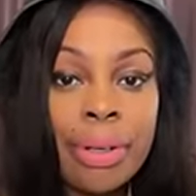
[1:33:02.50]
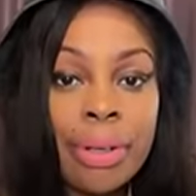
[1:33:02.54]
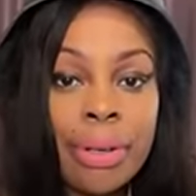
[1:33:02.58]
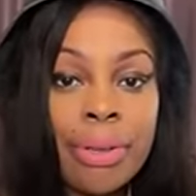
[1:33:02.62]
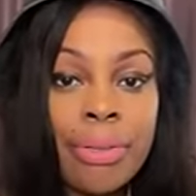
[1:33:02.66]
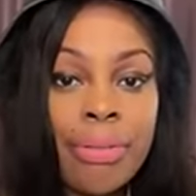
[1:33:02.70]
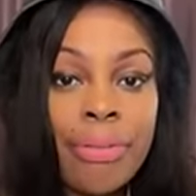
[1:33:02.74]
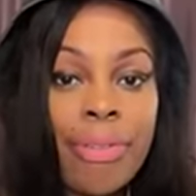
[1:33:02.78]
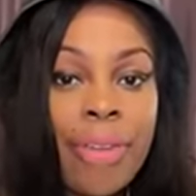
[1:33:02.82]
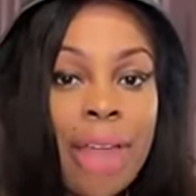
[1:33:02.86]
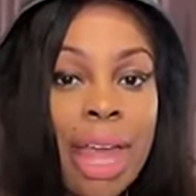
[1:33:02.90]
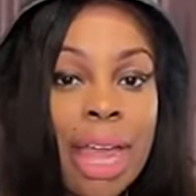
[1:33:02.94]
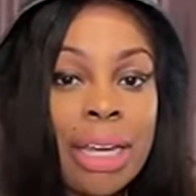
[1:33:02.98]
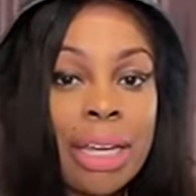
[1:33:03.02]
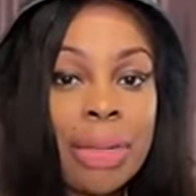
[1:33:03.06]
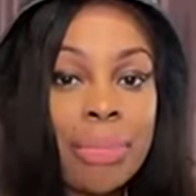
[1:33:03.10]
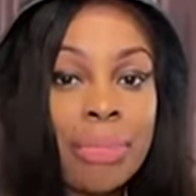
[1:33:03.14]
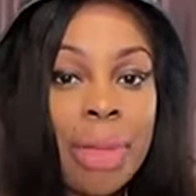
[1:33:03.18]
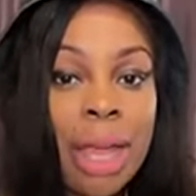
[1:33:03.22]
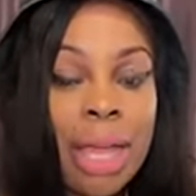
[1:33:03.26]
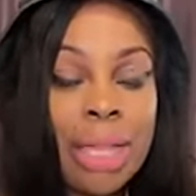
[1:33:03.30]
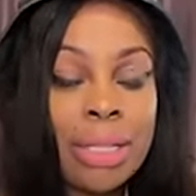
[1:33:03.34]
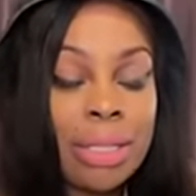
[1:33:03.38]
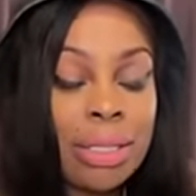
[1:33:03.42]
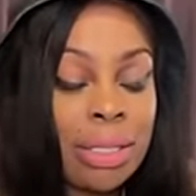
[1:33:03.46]

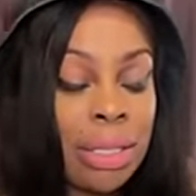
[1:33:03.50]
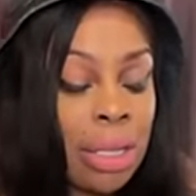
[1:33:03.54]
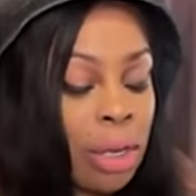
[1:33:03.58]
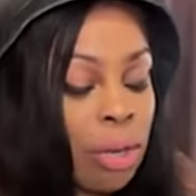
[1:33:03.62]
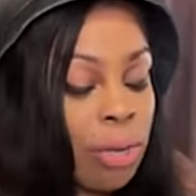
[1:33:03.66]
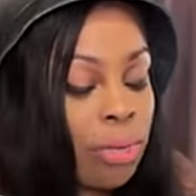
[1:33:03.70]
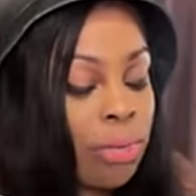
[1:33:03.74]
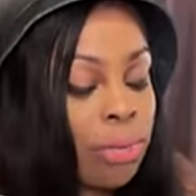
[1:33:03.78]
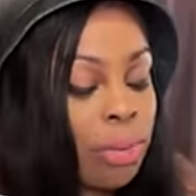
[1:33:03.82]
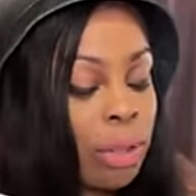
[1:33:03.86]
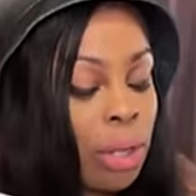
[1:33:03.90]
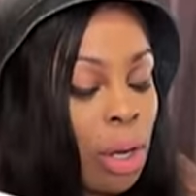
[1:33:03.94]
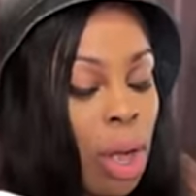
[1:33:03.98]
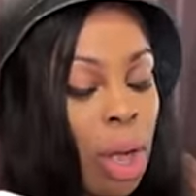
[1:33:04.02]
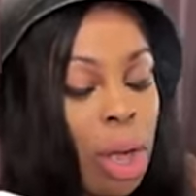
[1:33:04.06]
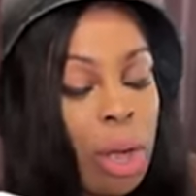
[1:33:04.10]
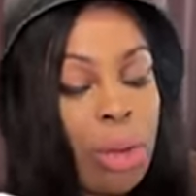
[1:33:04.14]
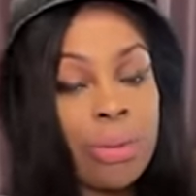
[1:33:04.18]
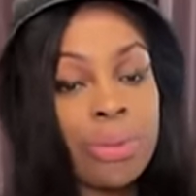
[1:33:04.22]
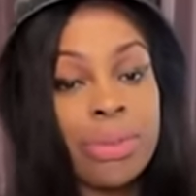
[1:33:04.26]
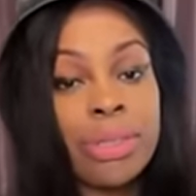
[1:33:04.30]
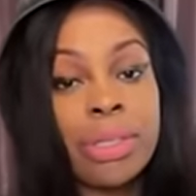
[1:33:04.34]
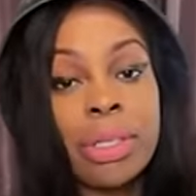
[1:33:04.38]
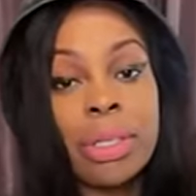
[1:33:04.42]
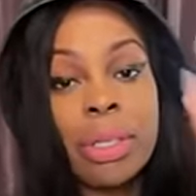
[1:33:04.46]
Finding myself
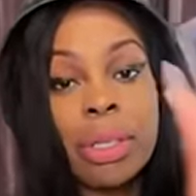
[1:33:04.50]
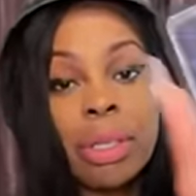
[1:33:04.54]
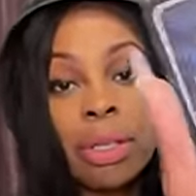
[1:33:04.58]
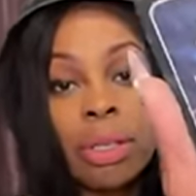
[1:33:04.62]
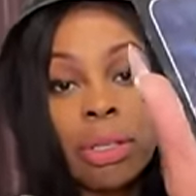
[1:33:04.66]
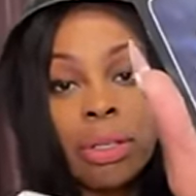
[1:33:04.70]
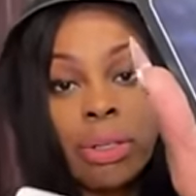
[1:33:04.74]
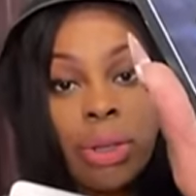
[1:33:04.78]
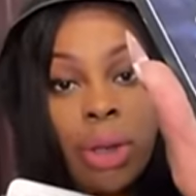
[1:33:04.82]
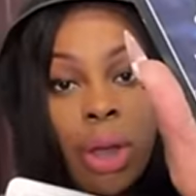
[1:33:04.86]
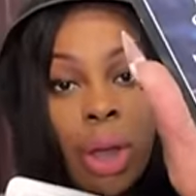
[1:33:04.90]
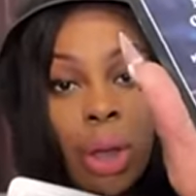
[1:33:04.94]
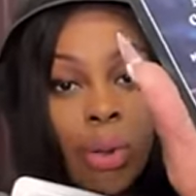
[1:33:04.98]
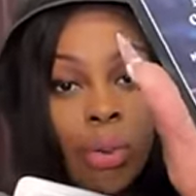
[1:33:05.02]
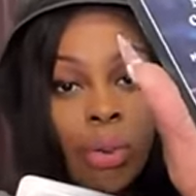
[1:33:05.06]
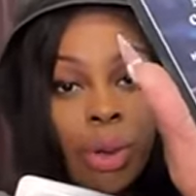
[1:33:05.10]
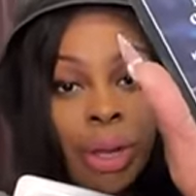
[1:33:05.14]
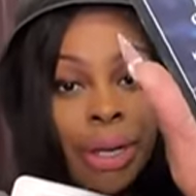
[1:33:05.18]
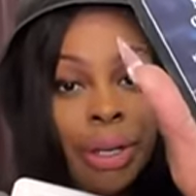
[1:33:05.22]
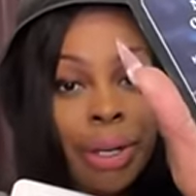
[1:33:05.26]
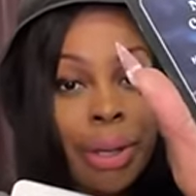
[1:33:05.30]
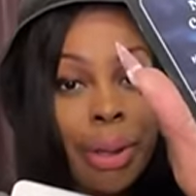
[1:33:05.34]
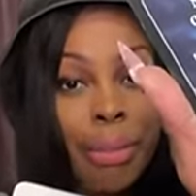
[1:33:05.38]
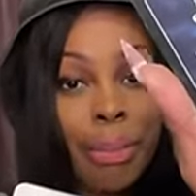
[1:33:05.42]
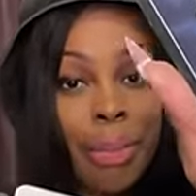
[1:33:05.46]
lost. No
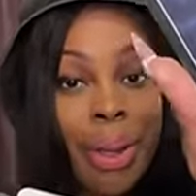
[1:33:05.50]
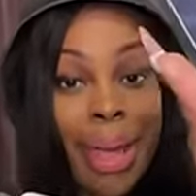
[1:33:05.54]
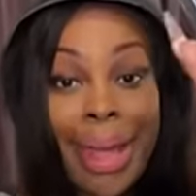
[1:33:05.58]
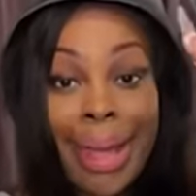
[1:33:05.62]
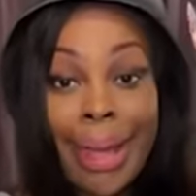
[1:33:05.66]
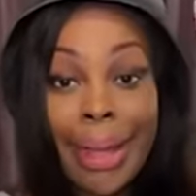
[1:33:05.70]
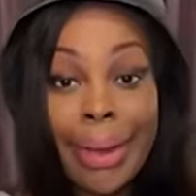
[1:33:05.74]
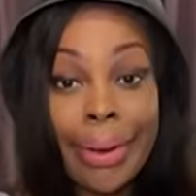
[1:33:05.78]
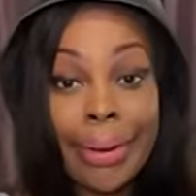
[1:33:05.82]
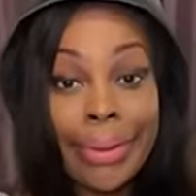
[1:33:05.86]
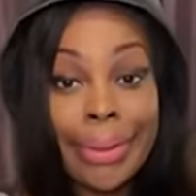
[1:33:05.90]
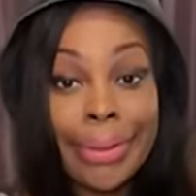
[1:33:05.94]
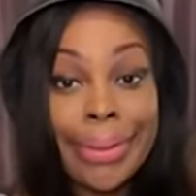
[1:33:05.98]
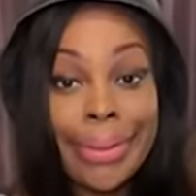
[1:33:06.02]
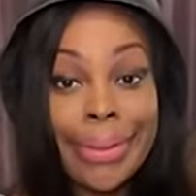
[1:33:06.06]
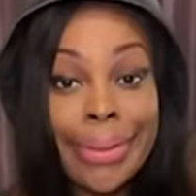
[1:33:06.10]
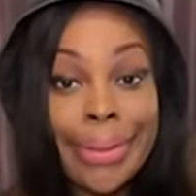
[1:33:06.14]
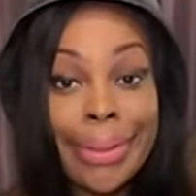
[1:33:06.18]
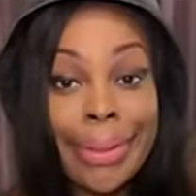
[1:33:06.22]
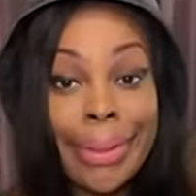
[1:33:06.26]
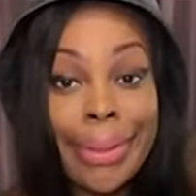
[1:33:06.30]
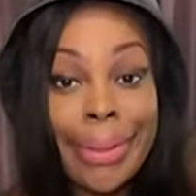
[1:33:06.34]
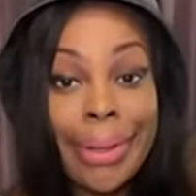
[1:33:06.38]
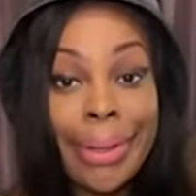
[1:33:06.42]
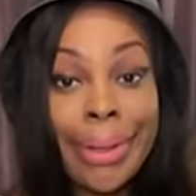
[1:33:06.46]
one
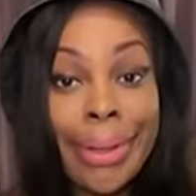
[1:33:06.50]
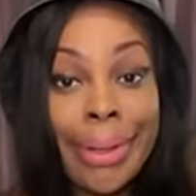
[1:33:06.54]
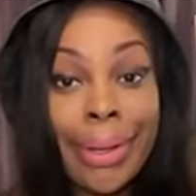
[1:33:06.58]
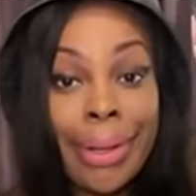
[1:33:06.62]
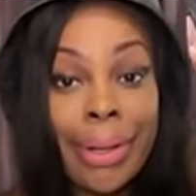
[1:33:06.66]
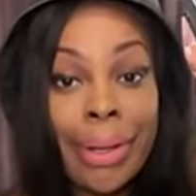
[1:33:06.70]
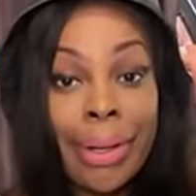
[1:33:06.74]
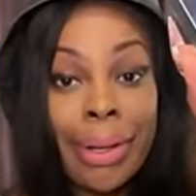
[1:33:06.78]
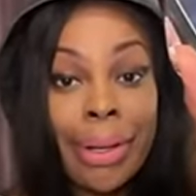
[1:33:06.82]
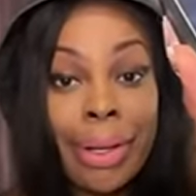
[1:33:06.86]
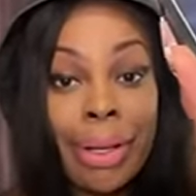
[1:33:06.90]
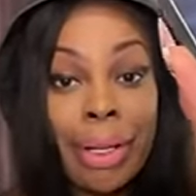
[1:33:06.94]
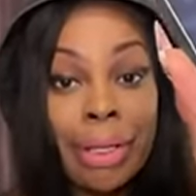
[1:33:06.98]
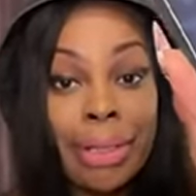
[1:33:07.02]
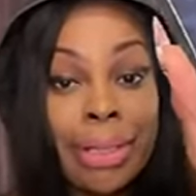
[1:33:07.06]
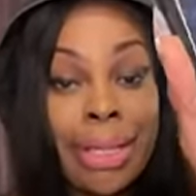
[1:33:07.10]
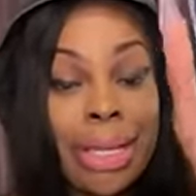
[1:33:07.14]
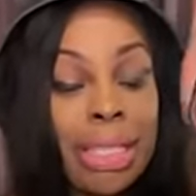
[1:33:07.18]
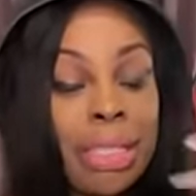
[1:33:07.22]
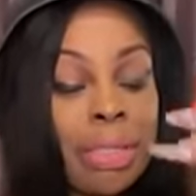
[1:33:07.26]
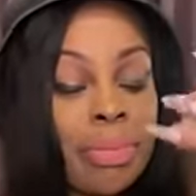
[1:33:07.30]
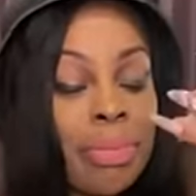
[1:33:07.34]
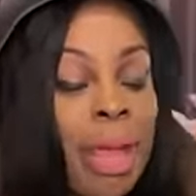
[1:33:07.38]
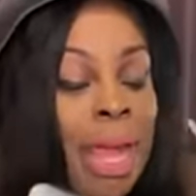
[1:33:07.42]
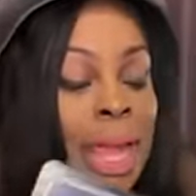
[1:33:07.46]
compares.
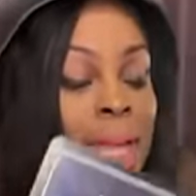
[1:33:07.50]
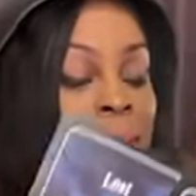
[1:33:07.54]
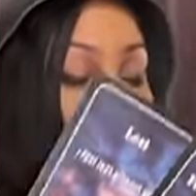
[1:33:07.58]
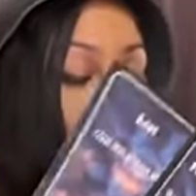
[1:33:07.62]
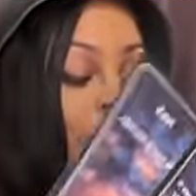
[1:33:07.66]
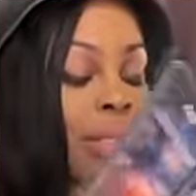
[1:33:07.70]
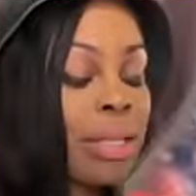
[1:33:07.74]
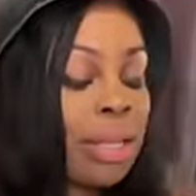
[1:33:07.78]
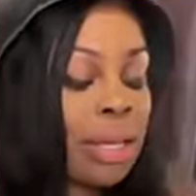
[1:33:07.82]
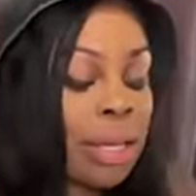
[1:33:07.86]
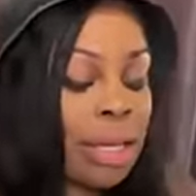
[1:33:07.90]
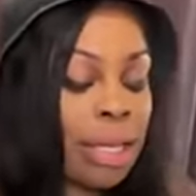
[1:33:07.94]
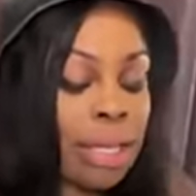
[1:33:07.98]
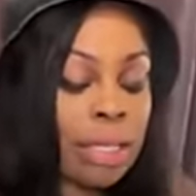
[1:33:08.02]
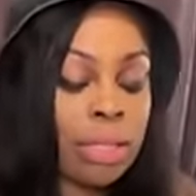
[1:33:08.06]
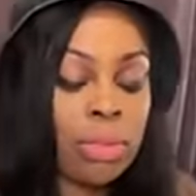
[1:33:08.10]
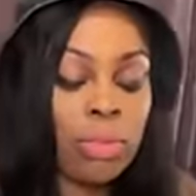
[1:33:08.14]
This masculine is